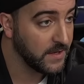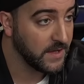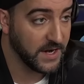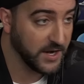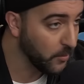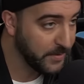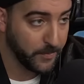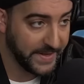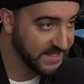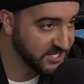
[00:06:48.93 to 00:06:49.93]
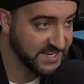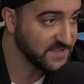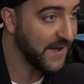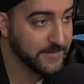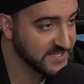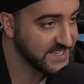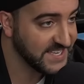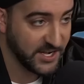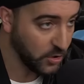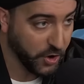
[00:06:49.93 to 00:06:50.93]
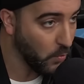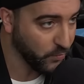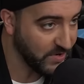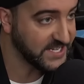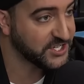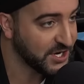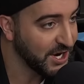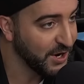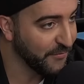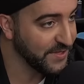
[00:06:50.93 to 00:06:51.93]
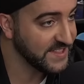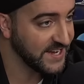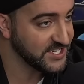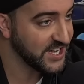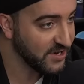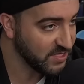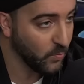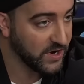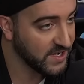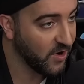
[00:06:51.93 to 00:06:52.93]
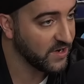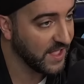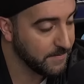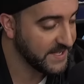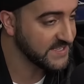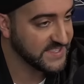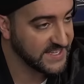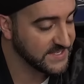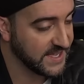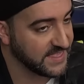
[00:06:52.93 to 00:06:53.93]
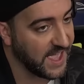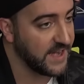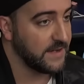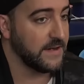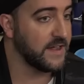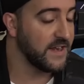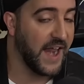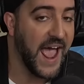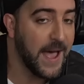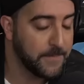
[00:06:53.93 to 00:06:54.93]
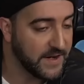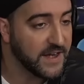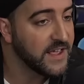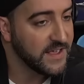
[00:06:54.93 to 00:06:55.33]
And I know Bill Belichick has famously said, you don't reach for the touchdown at the 1 yard line because things like that can happen.